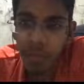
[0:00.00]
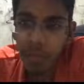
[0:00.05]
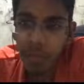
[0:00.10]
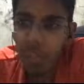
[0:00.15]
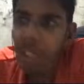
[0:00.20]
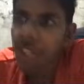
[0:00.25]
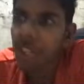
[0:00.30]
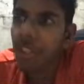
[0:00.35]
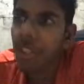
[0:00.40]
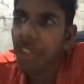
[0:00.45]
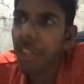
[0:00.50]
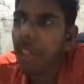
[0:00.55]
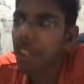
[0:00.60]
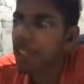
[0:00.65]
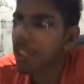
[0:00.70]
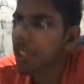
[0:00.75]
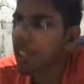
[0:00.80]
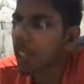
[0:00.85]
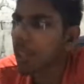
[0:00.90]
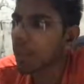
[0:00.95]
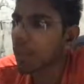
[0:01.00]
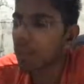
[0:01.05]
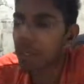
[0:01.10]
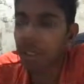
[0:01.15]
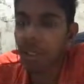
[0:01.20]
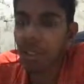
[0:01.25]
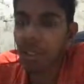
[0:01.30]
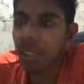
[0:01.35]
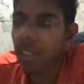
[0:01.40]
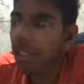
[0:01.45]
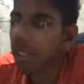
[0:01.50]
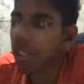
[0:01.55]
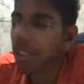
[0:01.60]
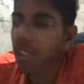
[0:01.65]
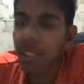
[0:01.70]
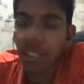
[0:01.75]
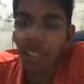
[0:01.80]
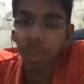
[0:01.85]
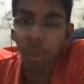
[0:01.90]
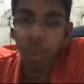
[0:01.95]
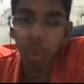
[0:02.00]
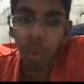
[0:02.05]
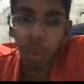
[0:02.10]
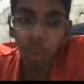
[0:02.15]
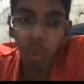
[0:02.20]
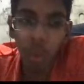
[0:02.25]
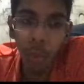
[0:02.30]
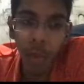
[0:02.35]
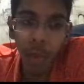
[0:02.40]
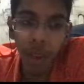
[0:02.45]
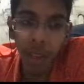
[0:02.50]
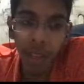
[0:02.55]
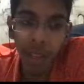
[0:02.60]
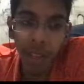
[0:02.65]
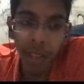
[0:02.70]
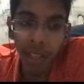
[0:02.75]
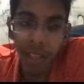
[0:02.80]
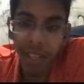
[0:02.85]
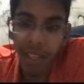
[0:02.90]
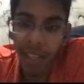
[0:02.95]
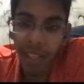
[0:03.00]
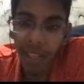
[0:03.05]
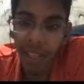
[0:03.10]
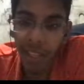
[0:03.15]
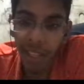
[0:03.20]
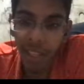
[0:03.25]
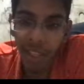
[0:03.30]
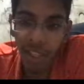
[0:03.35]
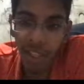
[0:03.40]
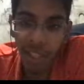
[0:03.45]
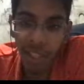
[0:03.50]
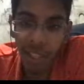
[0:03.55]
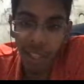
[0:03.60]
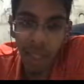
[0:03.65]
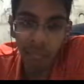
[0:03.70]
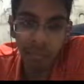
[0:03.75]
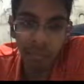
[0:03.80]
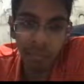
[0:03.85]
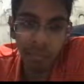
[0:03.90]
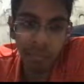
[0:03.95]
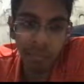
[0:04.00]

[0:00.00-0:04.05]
He's taking his time. He's really taking his time.